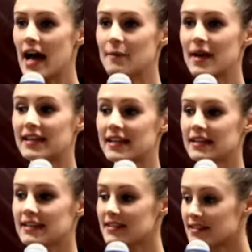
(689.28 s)
um, and
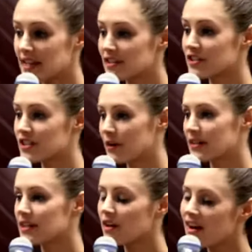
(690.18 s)
he started to share.
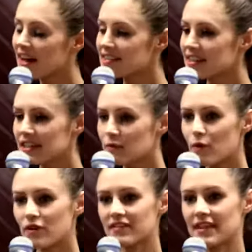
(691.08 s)
He's like, oh, how's that
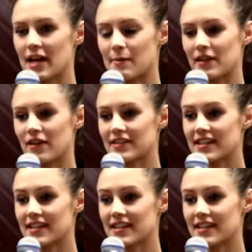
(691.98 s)
little water thing coming along?